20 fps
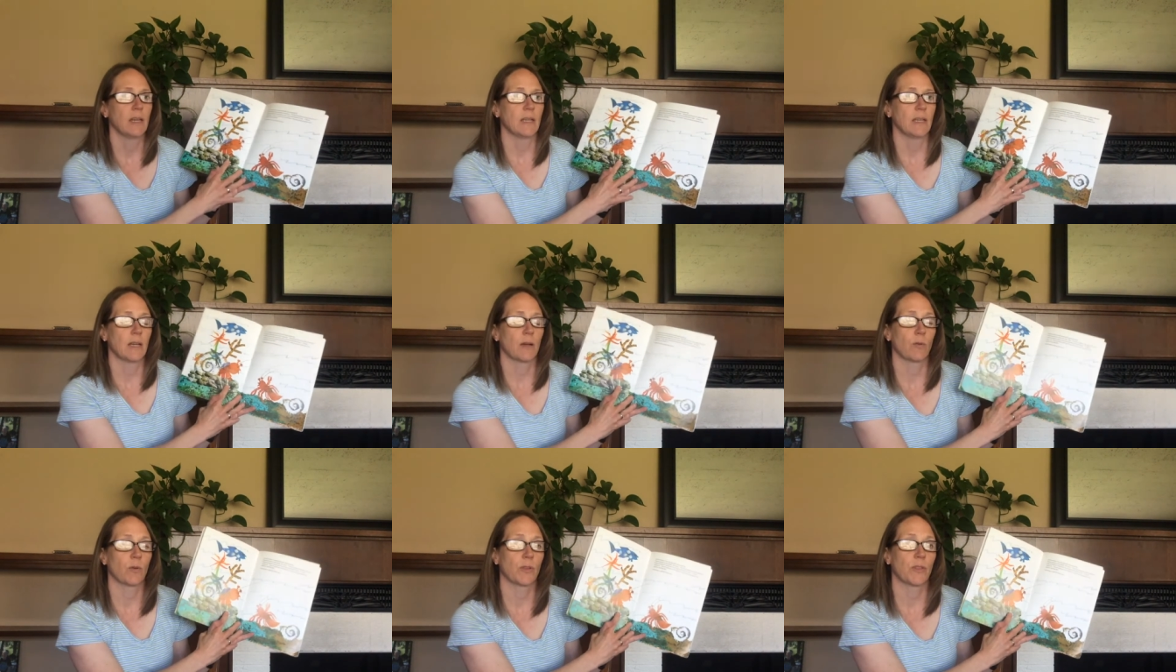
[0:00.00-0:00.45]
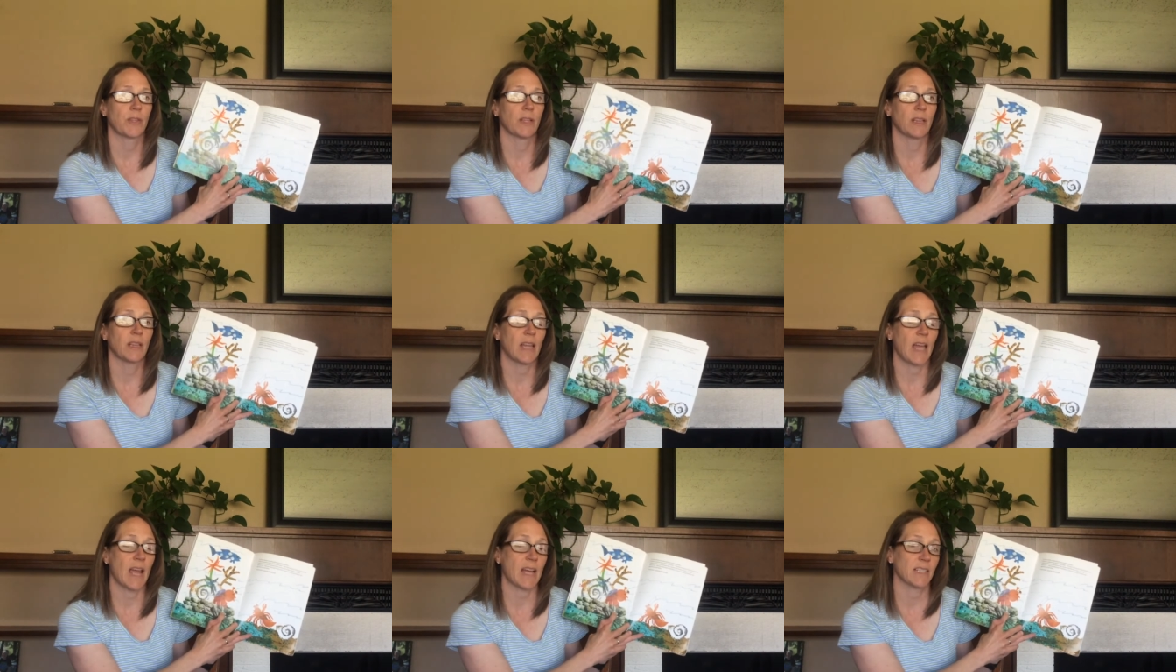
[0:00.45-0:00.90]
Now we're at the
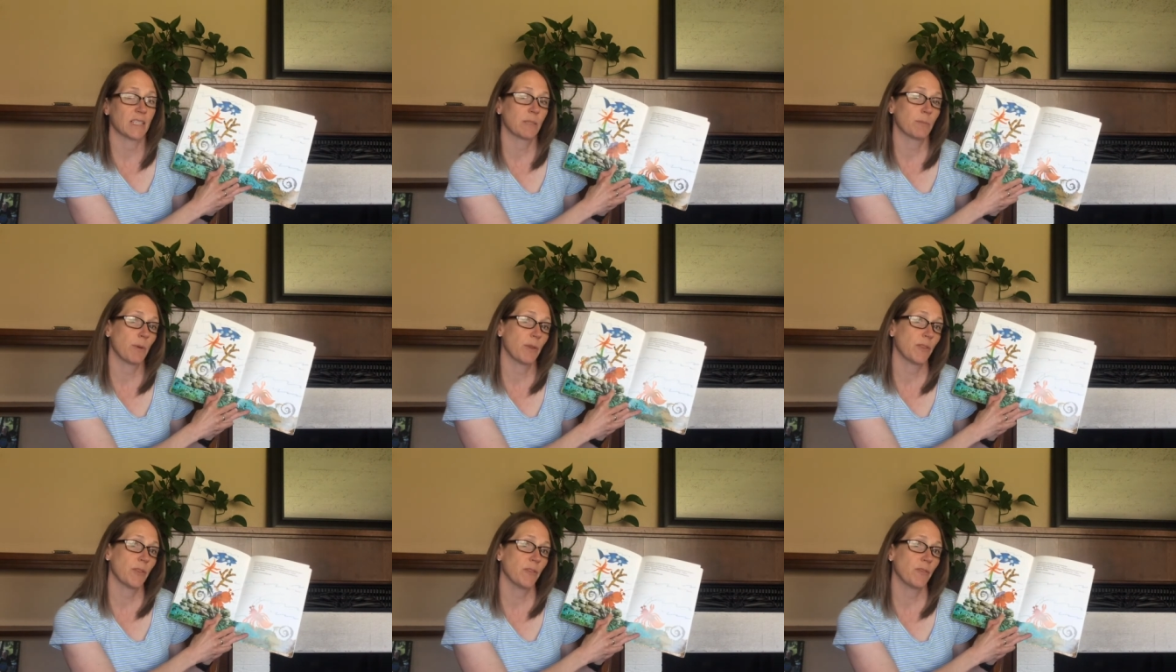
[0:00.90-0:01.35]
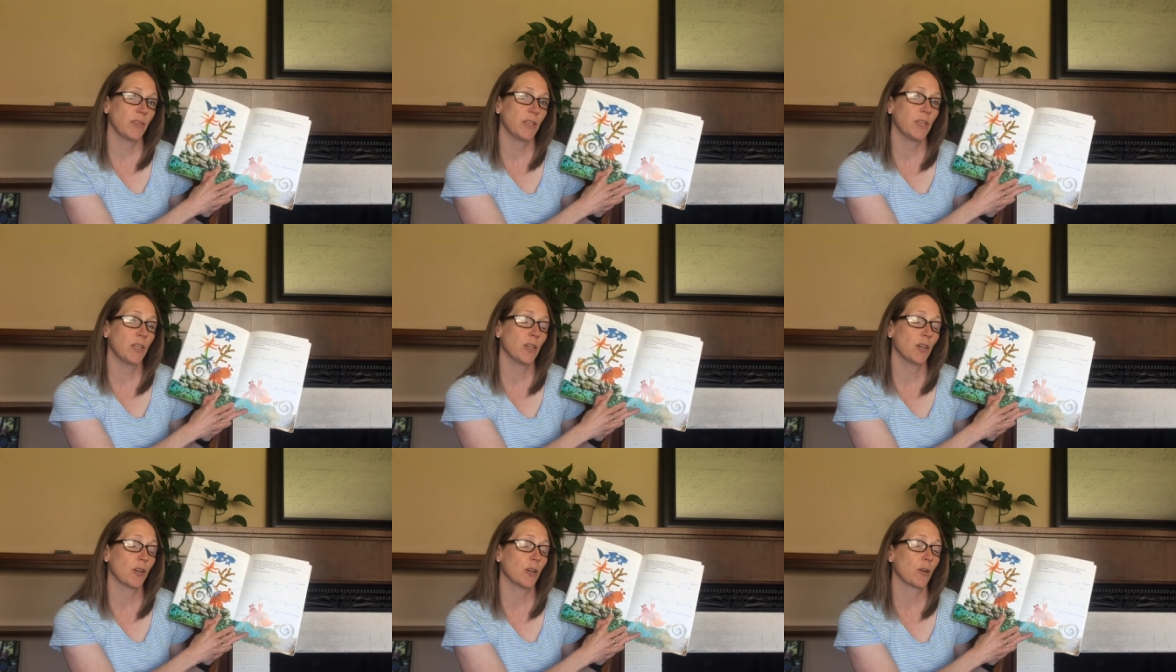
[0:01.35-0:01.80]
last month of the
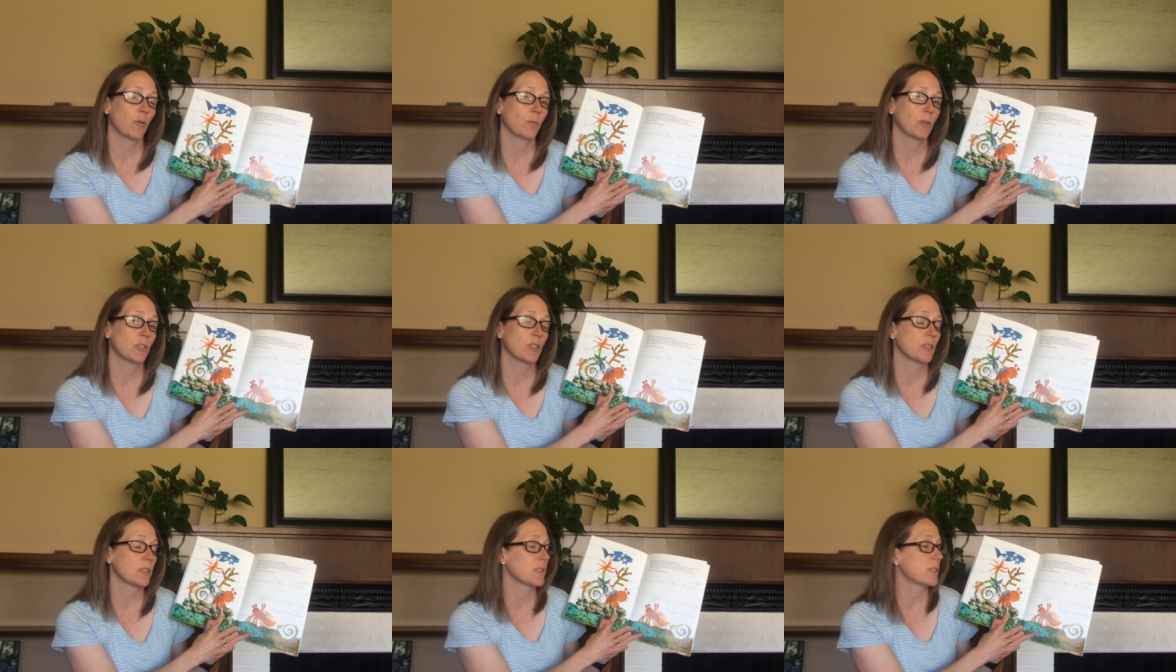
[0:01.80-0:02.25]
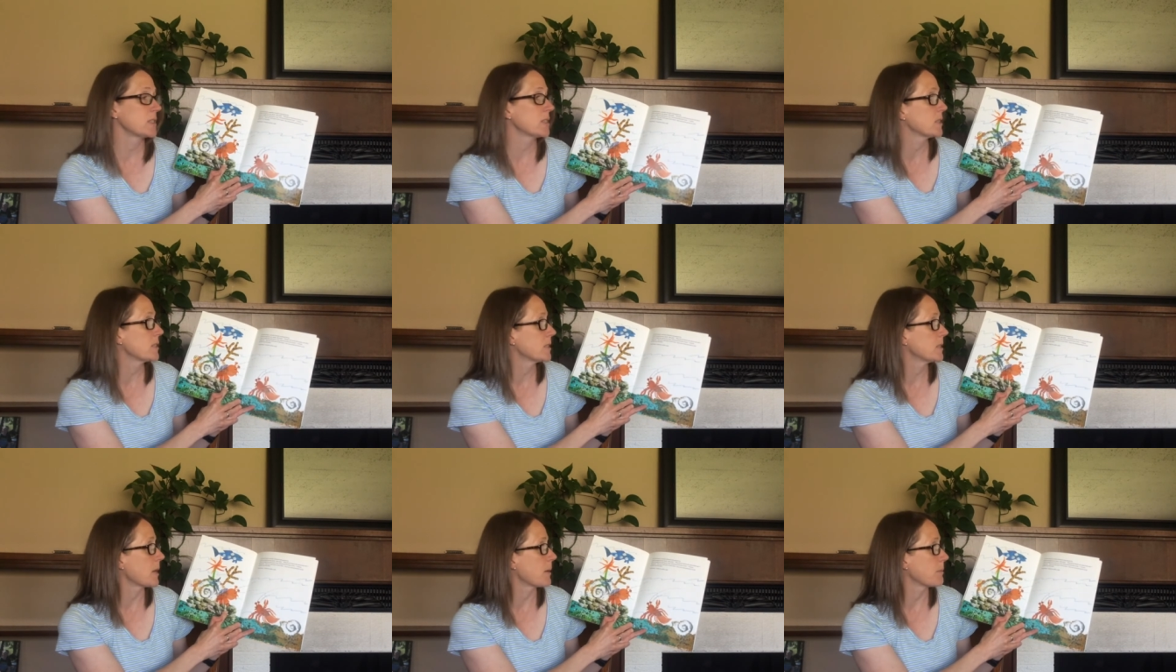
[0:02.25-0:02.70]
year, which is
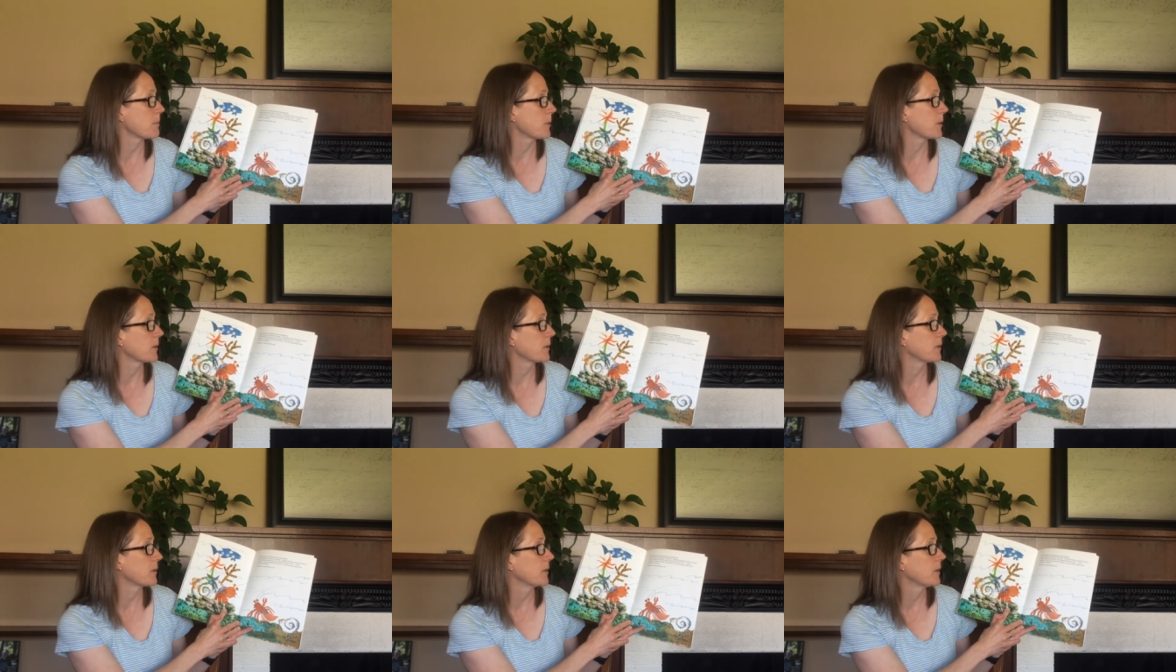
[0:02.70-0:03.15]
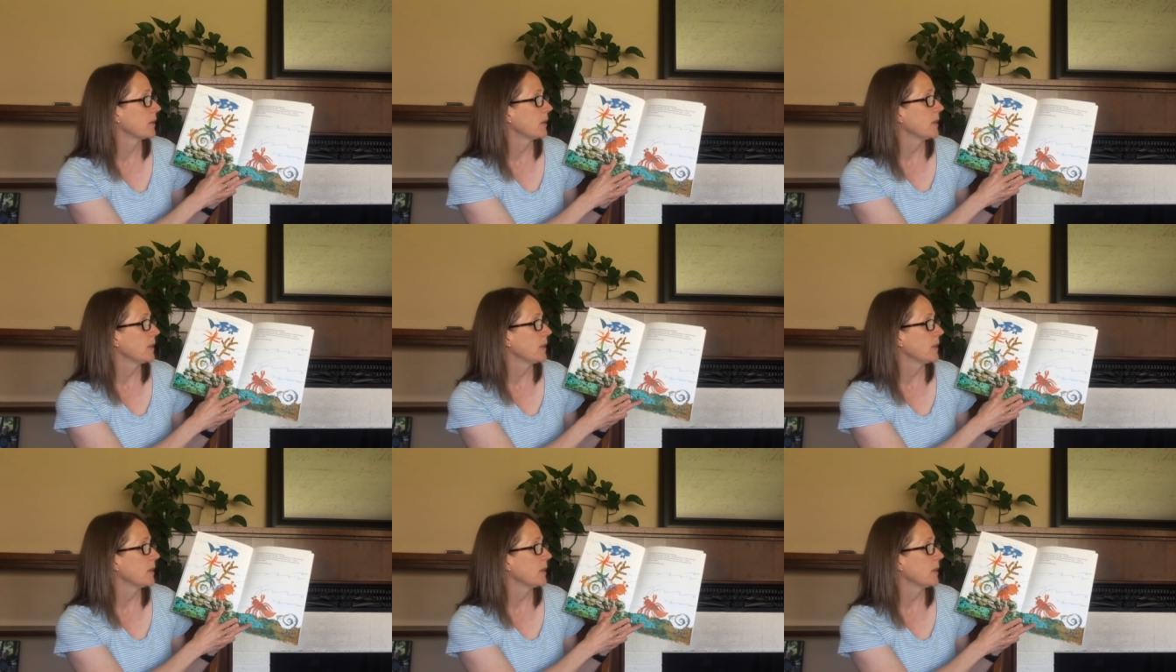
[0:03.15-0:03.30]
December.